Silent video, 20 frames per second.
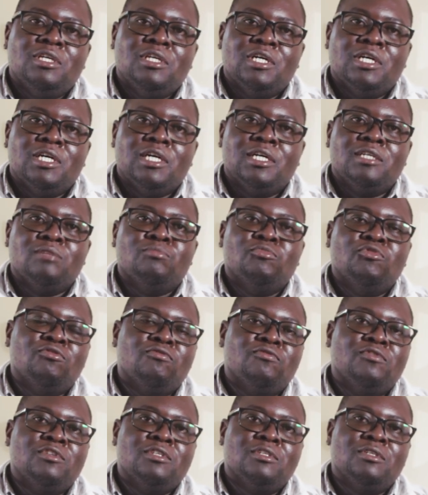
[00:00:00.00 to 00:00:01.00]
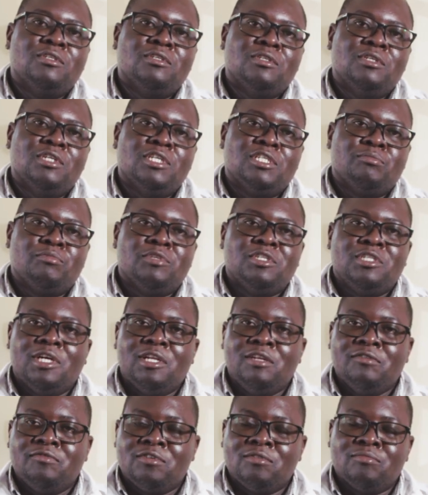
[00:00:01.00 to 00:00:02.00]
removed,
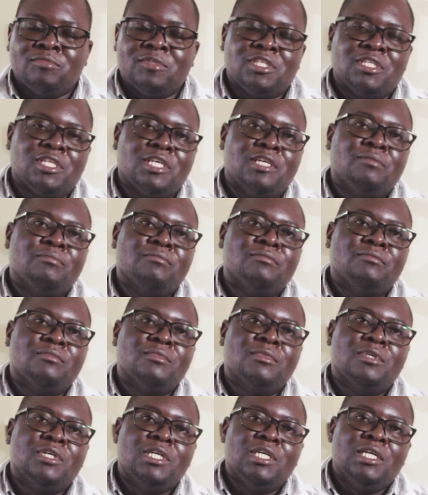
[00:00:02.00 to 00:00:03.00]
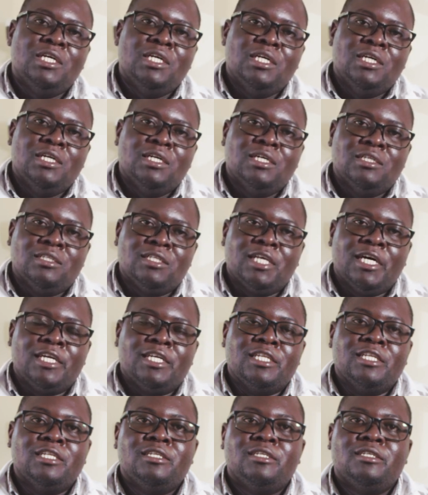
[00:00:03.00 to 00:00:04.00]
especially from the same
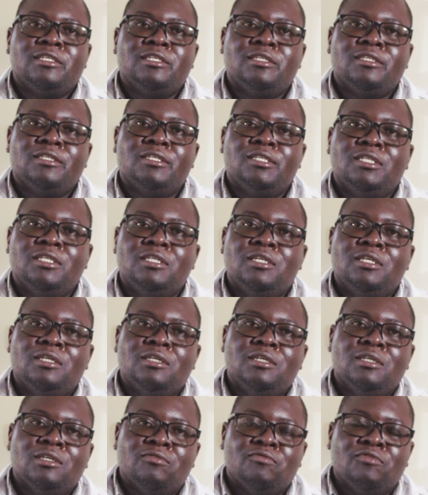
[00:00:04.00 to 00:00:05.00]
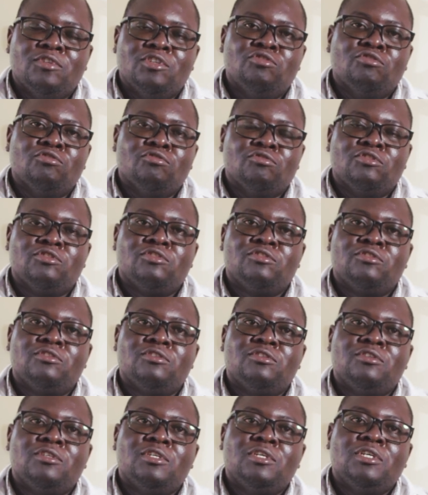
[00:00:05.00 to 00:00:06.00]
side of the jaws.
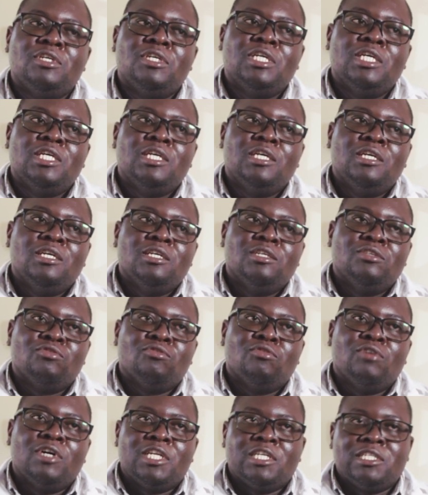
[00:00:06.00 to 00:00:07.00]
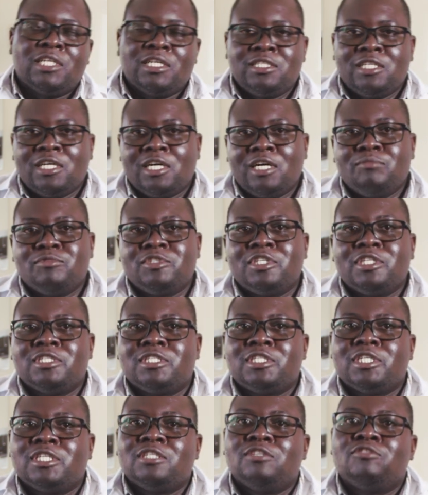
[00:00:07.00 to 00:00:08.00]
So under such
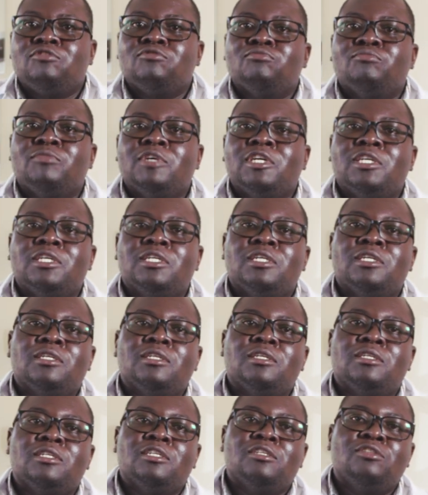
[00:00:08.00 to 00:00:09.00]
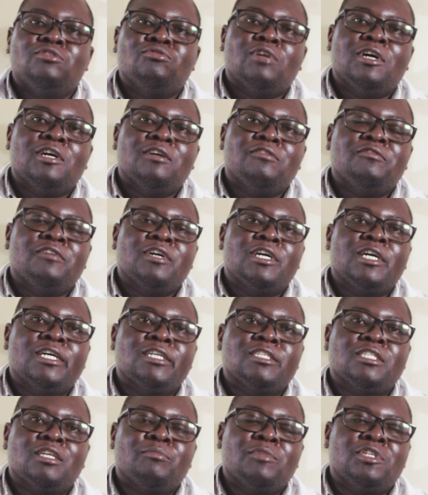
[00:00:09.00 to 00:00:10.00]
circumstances, you may need to
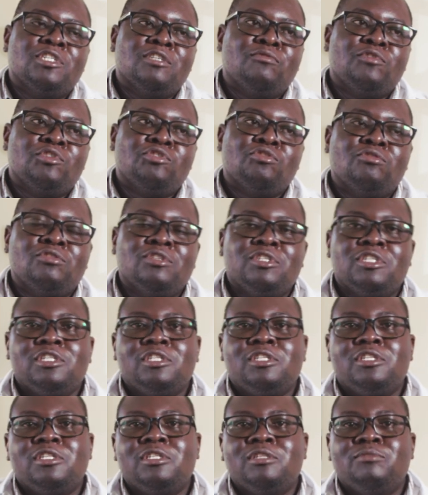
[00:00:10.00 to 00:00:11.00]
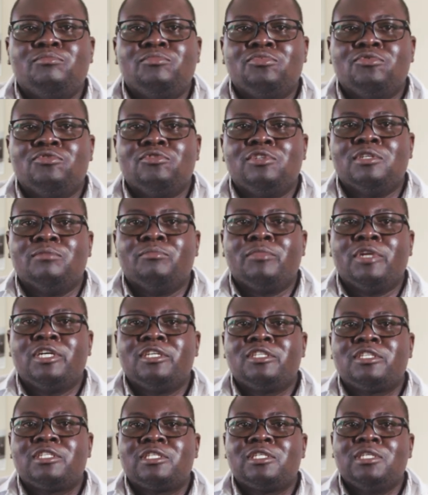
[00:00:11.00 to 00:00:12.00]
have some artificial teeth put in
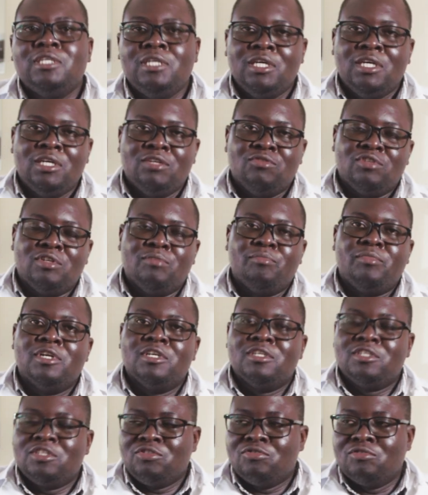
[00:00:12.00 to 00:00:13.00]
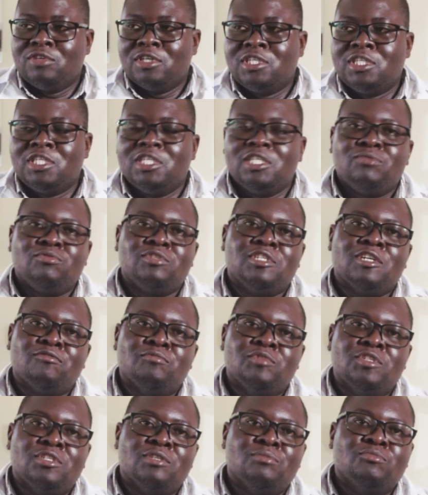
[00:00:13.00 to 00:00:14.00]
place to replace your teeth which have
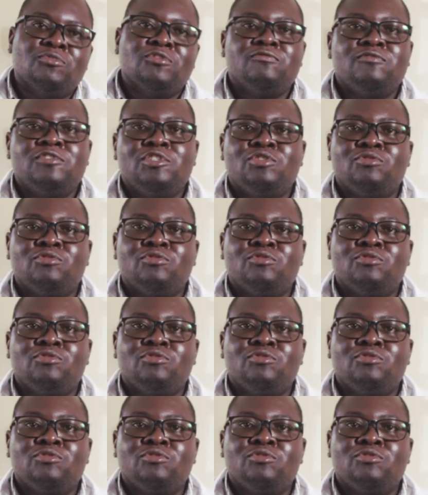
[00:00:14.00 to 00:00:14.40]
been removed